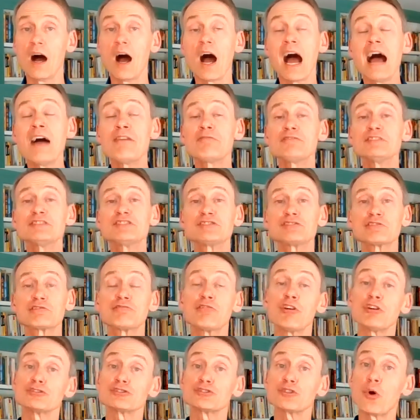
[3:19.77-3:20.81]
Averaged
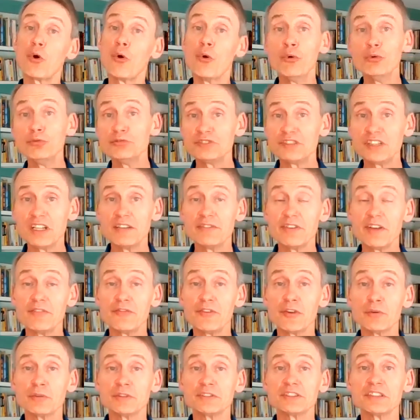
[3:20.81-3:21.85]
across all TV
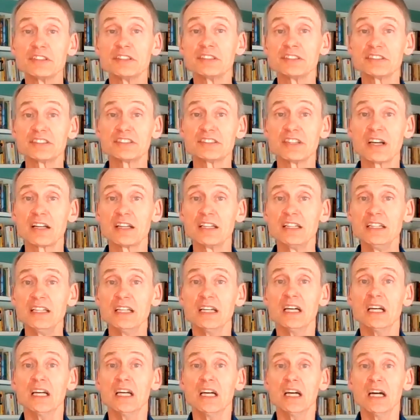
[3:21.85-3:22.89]
viewers in the study,
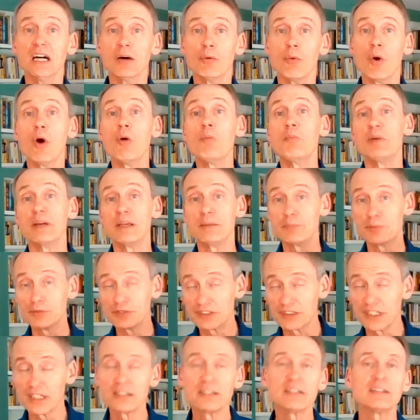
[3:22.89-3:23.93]
well, people
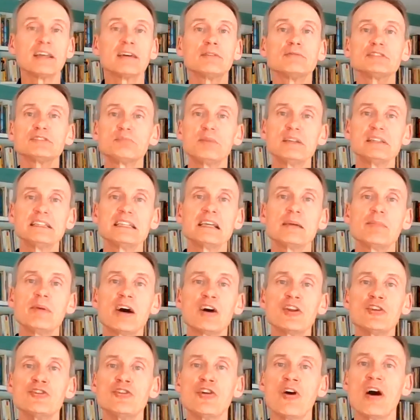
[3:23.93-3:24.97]
said that they were spending
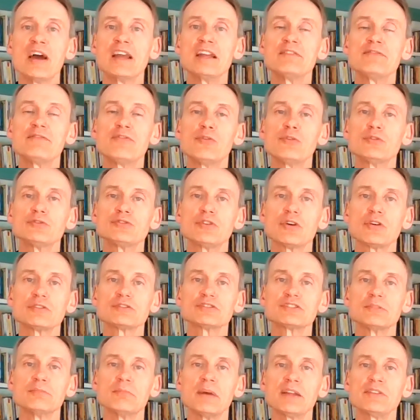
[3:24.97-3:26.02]
about
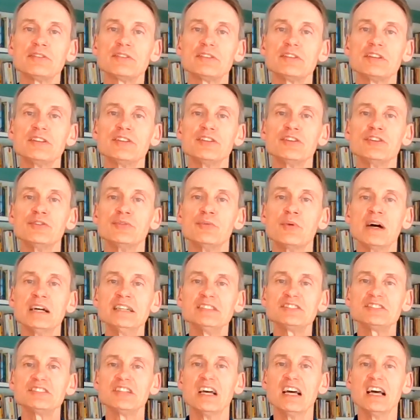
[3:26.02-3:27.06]
$94 a month in the
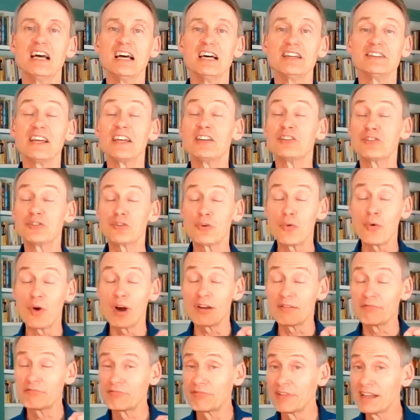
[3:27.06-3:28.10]
US. They thought
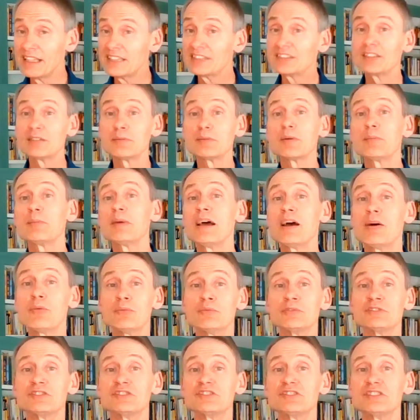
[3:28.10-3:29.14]
a reasonable amount
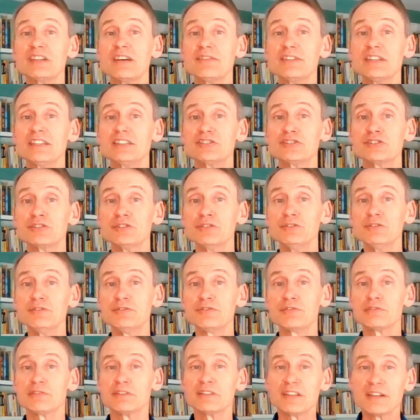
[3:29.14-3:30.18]
was $72
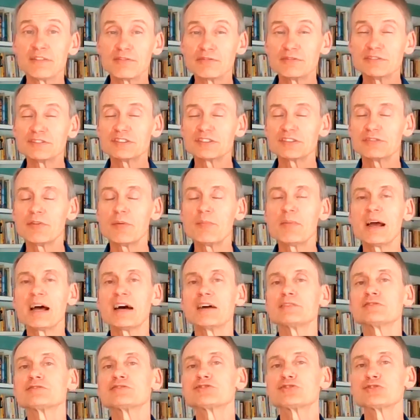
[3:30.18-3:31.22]
for a difference of
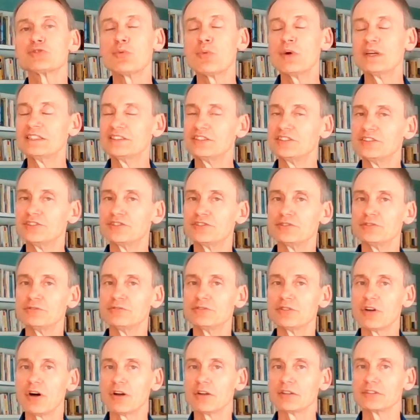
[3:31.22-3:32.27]
about
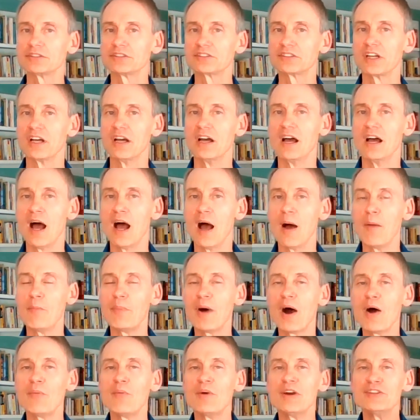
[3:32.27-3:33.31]
$22.
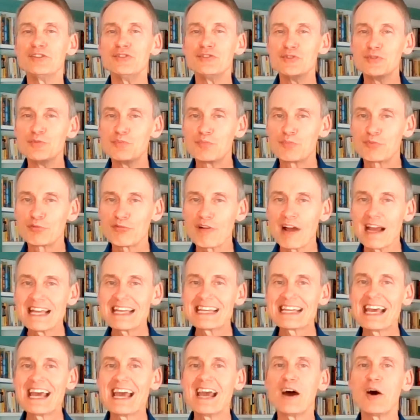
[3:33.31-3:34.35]
But when you
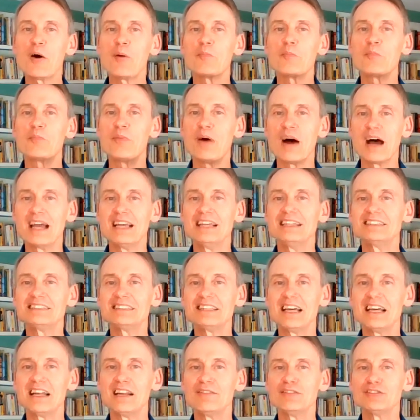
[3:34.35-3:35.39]
break out pay
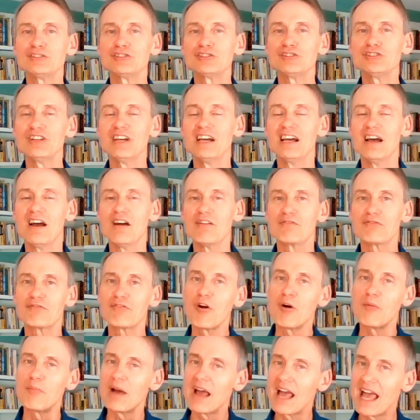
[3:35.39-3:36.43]
television
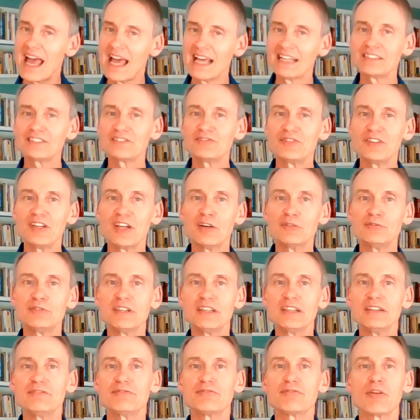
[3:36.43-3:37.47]
from
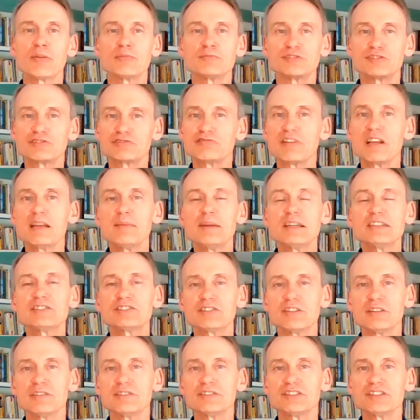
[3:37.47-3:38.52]
SVOD, from streaming
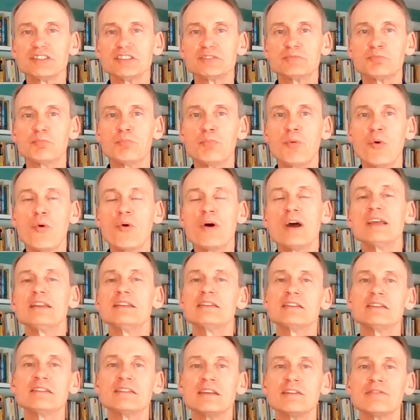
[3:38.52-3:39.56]
services, boy,
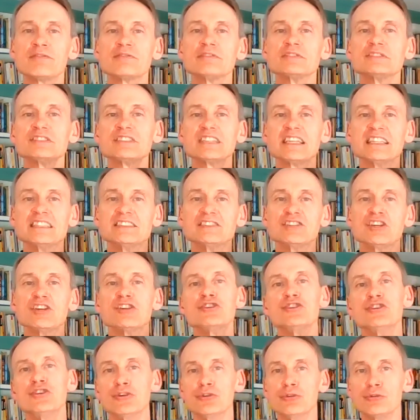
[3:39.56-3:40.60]
the difference is
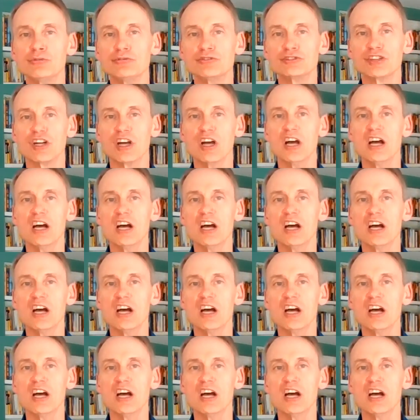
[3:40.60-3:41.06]
huge.